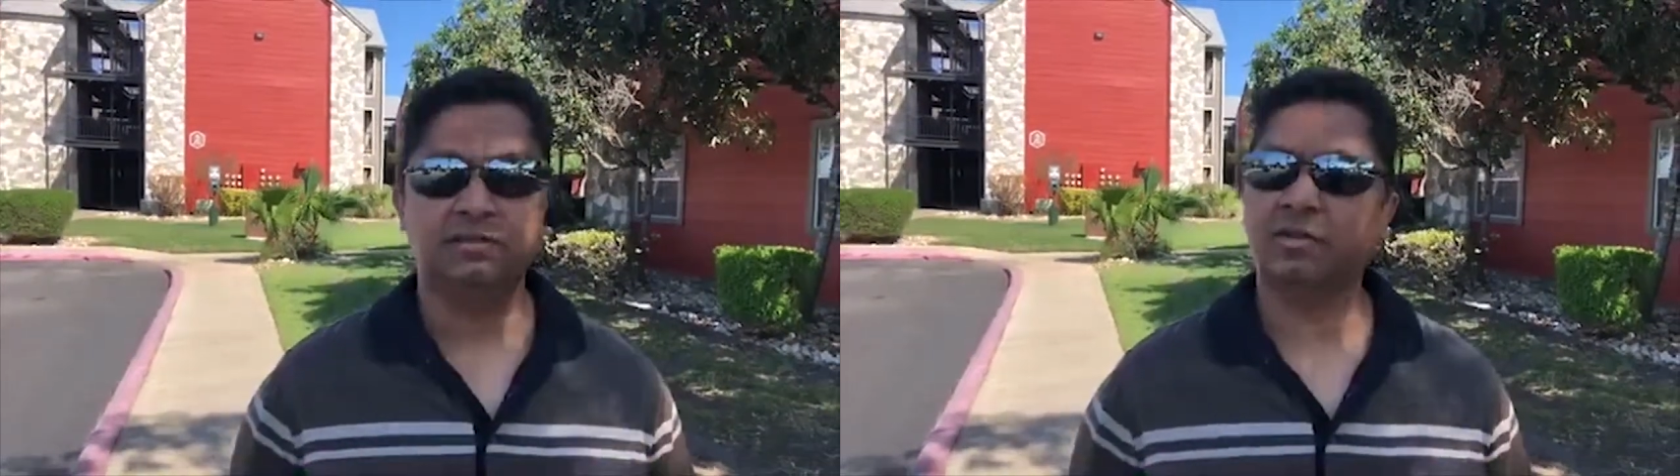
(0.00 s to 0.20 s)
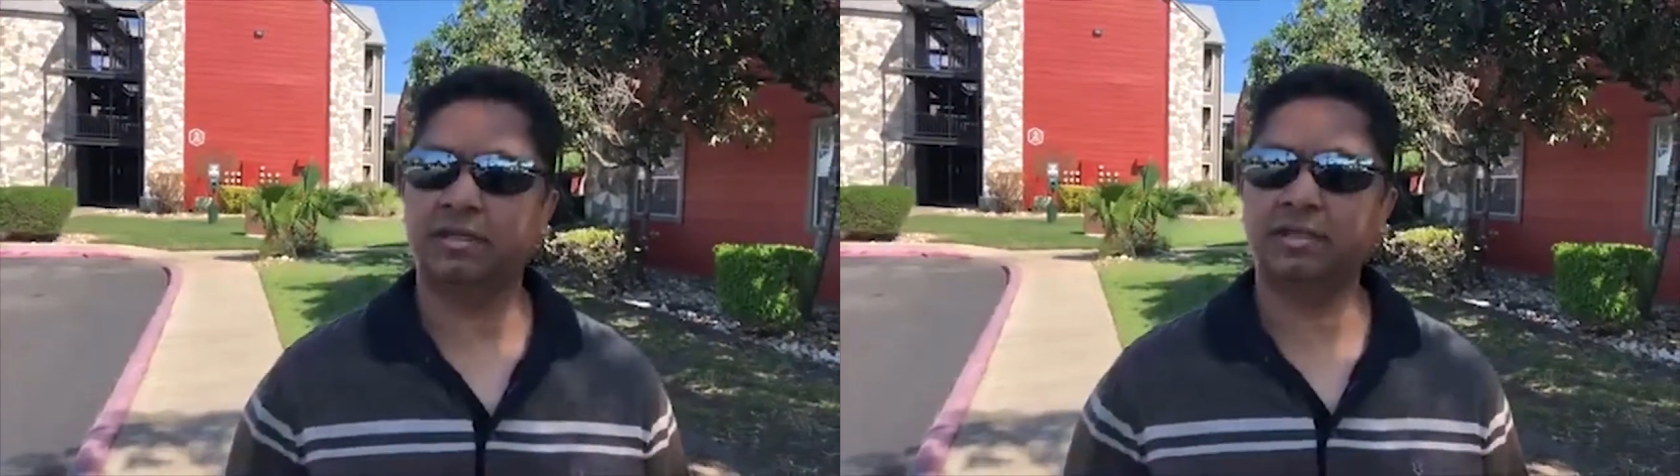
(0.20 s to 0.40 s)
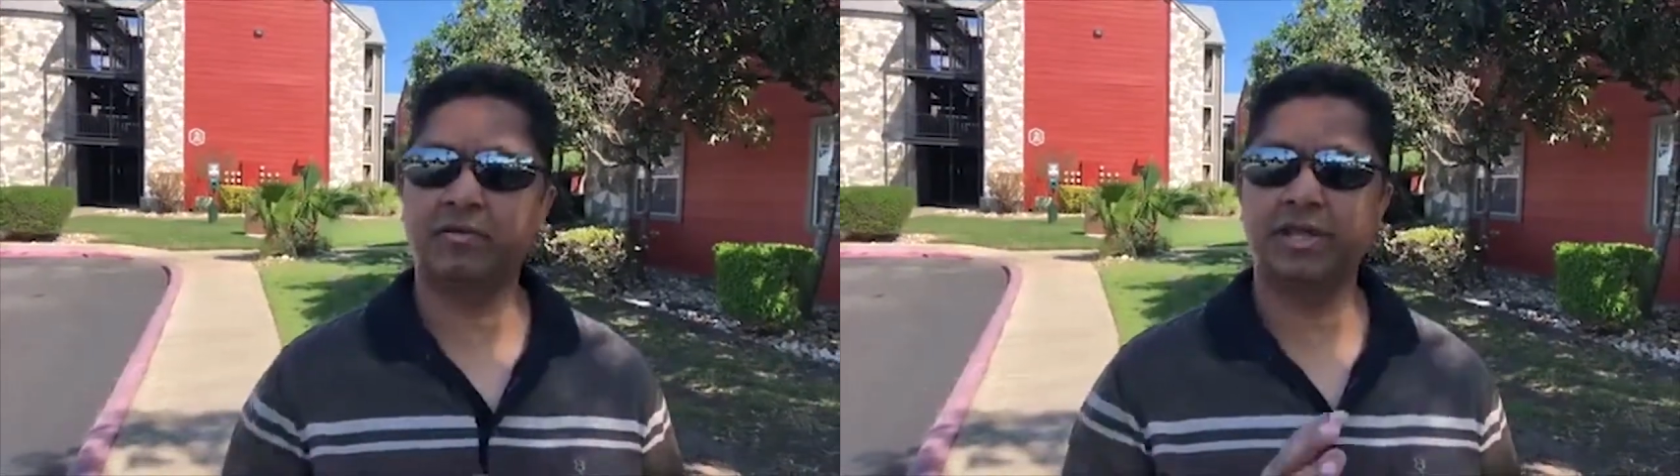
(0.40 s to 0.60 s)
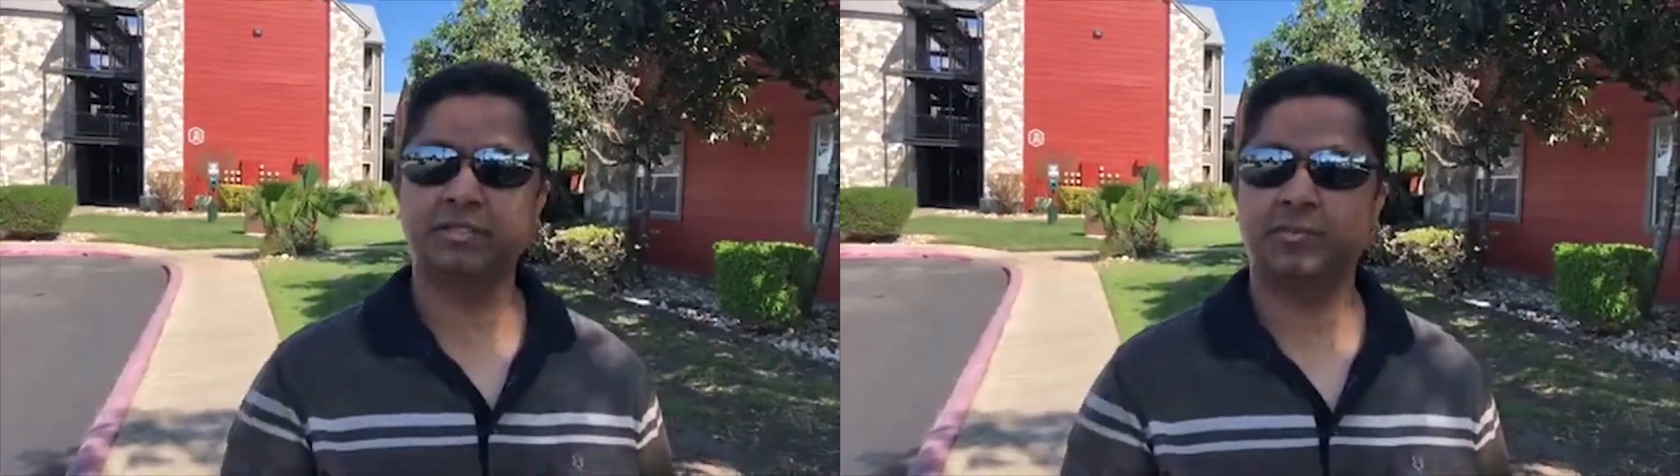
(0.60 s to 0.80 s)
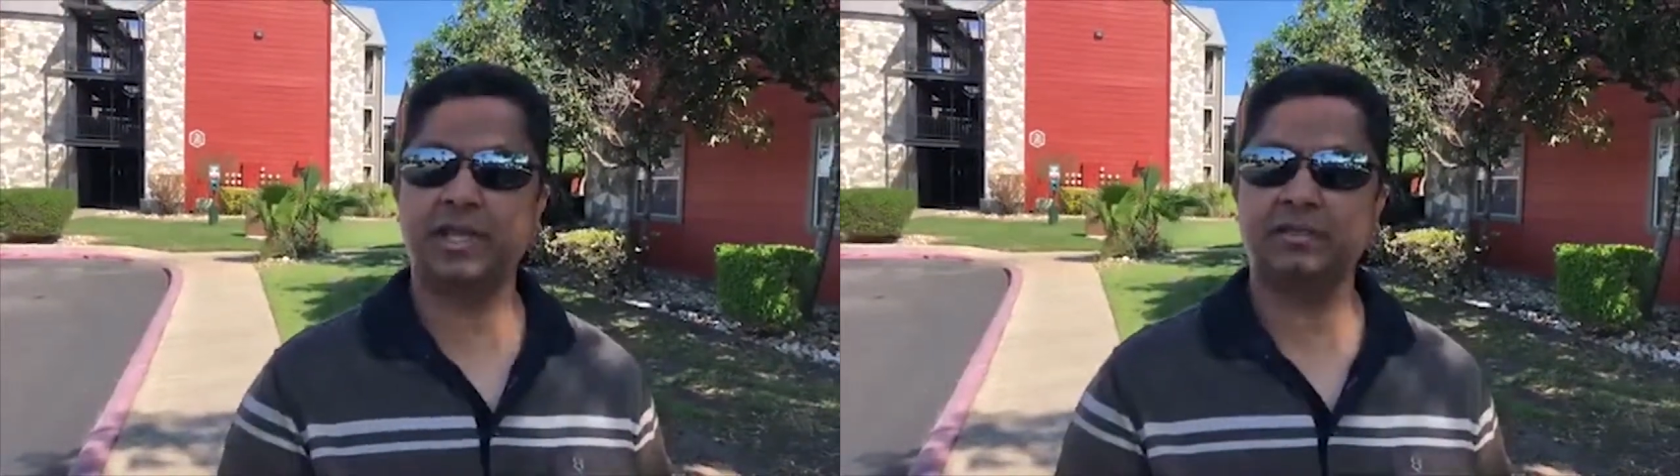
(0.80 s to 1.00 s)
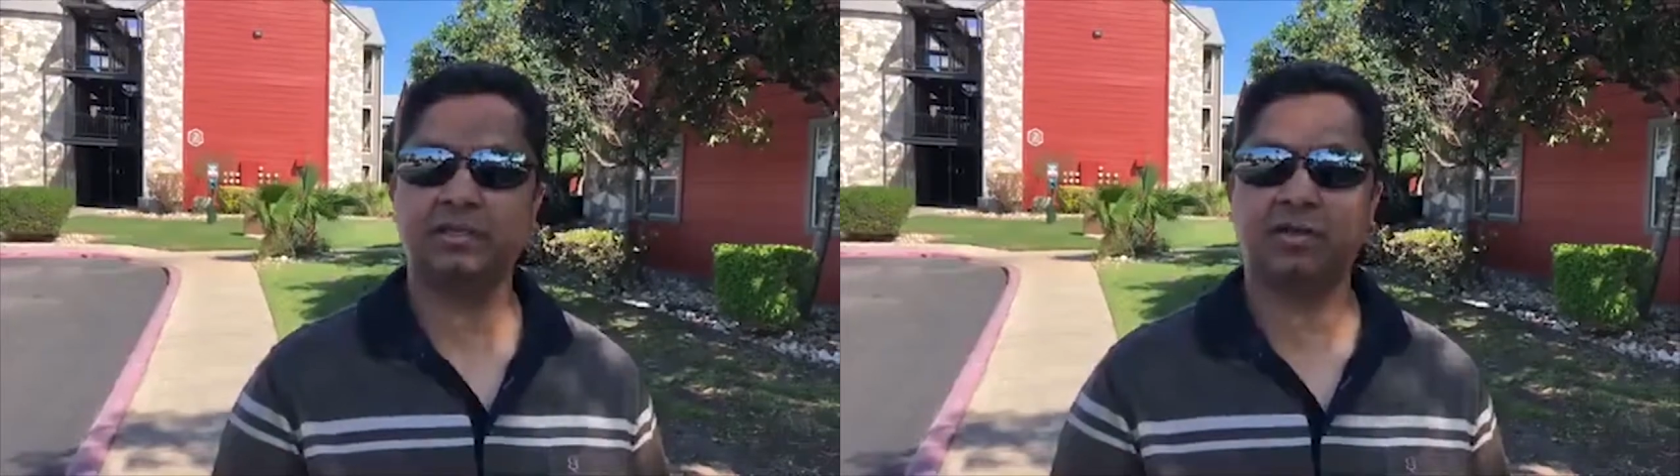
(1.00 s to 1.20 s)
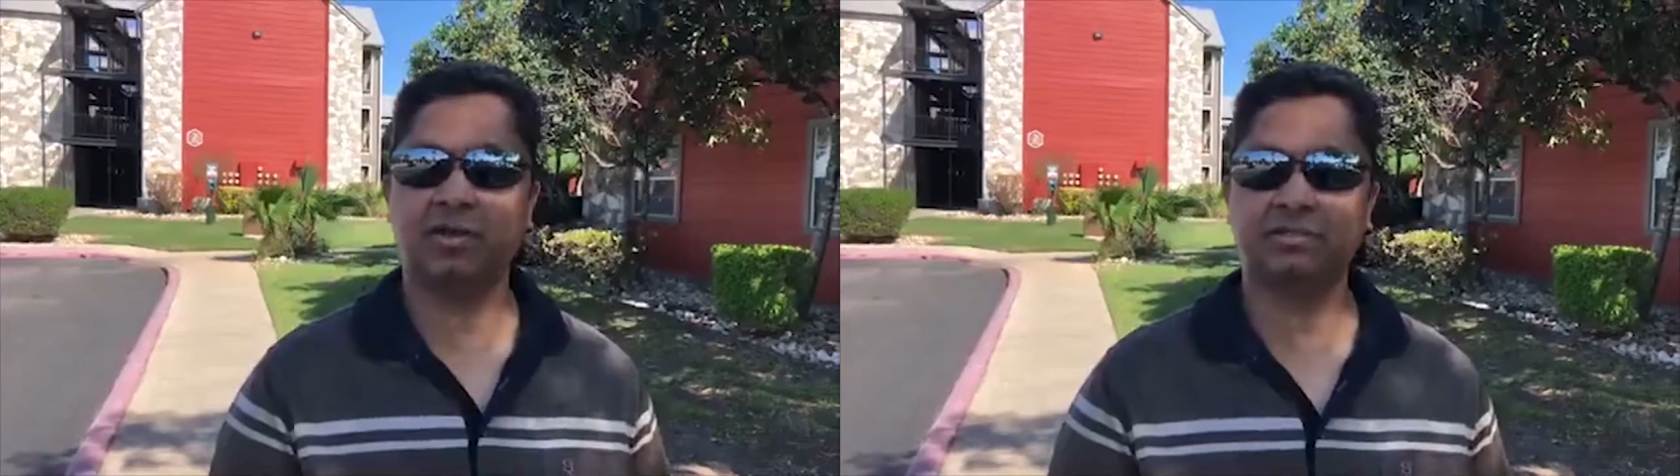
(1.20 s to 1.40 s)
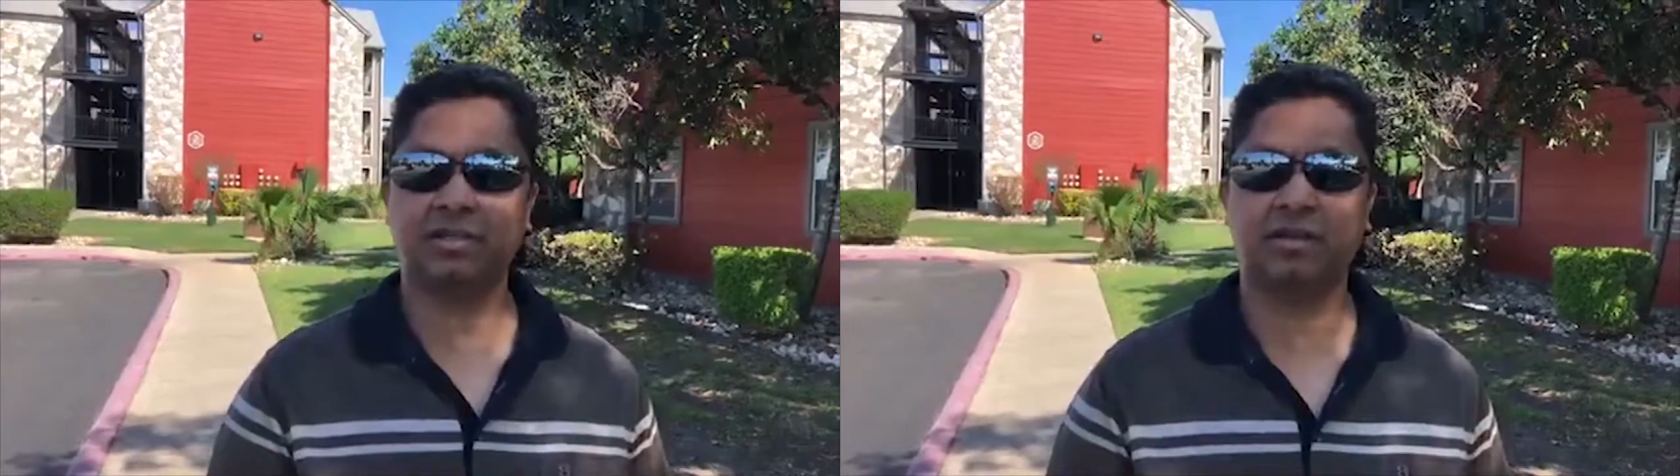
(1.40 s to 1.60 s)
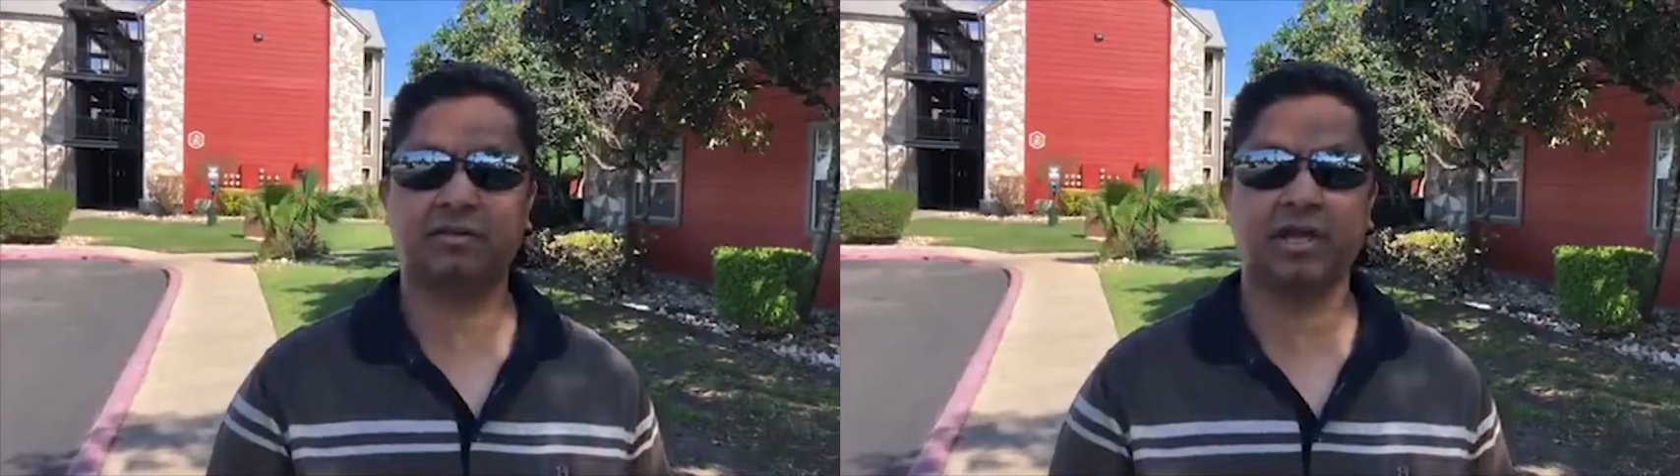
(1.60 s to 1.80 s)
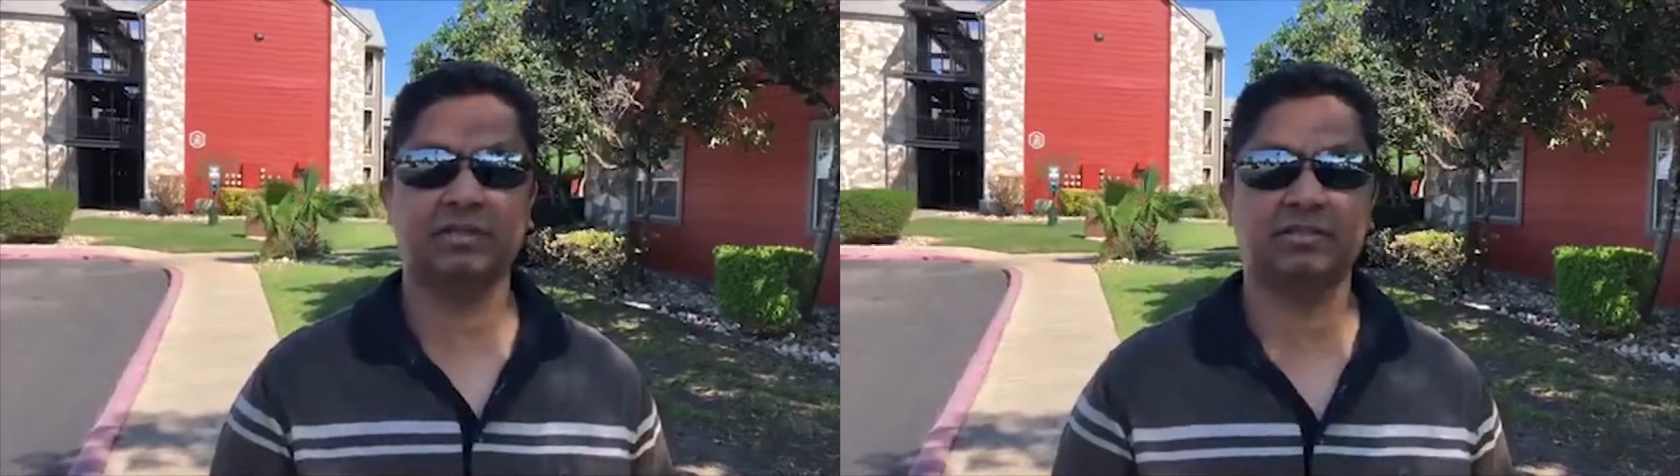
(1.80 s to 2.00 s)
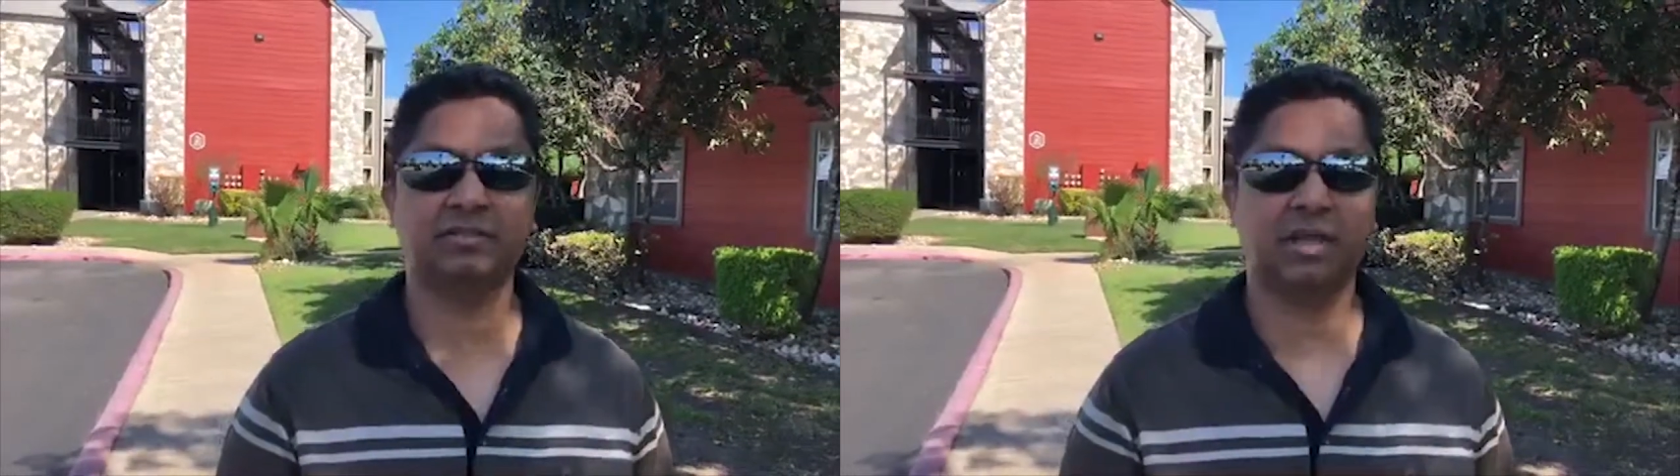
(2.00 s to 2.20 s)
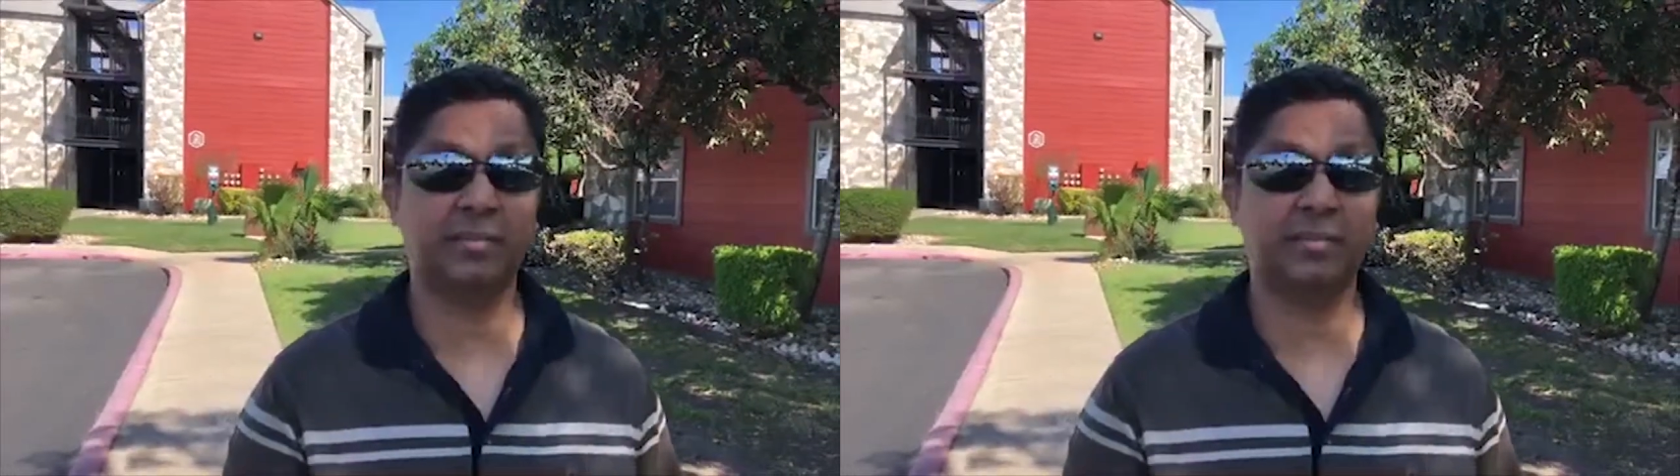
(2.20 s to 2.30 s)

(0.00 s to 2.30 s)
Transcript: So I think I already explained the cost segregation,